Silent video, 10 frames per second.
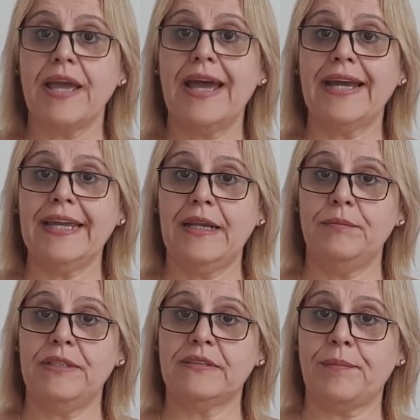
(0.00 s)
a real
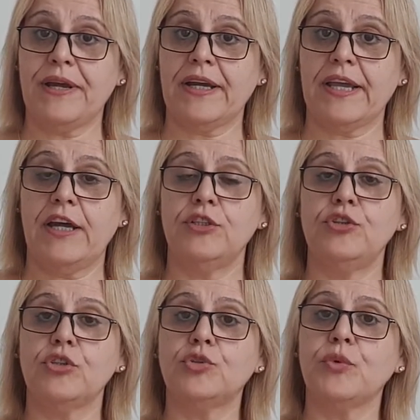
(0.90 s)
built-up area,
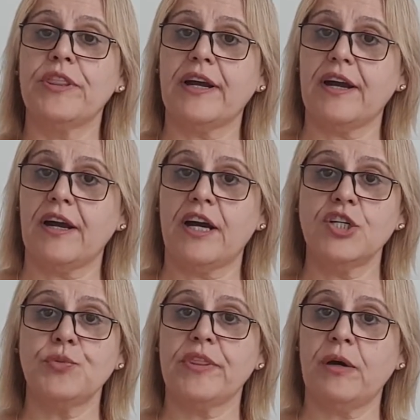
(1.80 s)
not with a
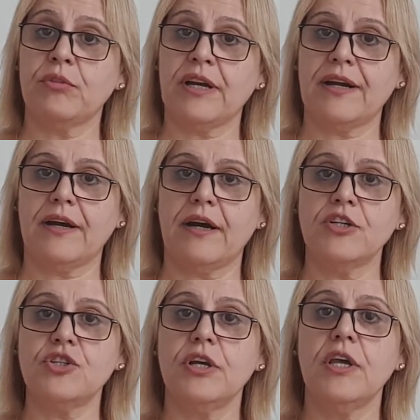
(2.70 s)
garage, without the
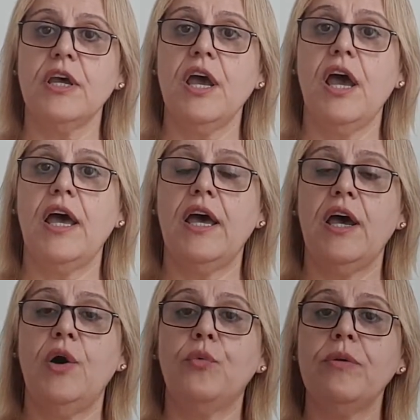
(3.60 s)
garage.
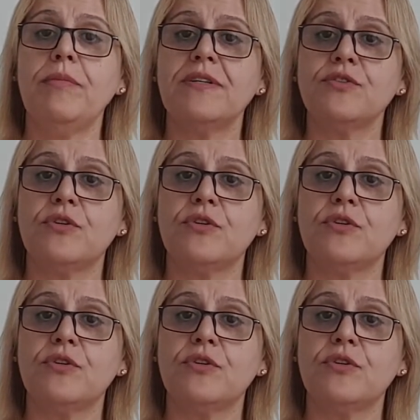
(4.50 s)
Uh, we must